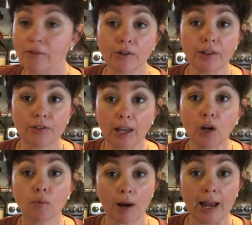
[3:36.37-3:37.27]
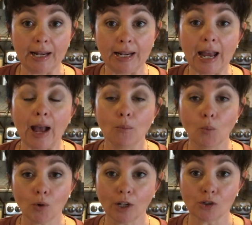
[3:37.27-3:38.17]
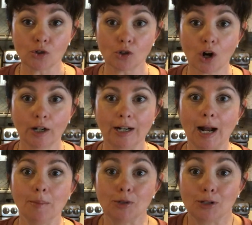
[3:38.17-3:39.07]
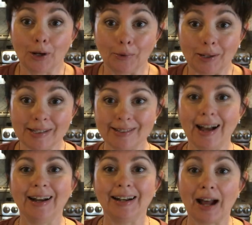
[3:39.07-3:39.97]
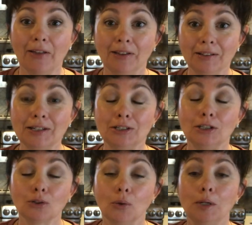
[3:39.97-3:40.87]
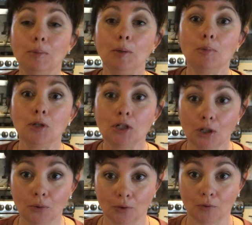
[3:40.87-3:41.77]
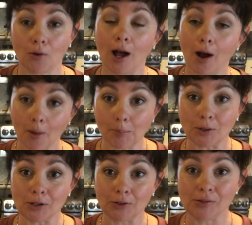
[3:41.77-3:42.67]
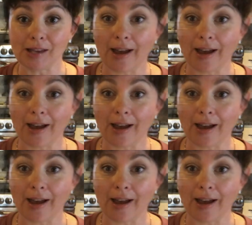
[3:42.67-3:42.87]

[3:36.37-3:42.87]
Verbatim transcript: everything ready and we'll get started. I'm so excited. I think this is going to be beautiful. I hope it turns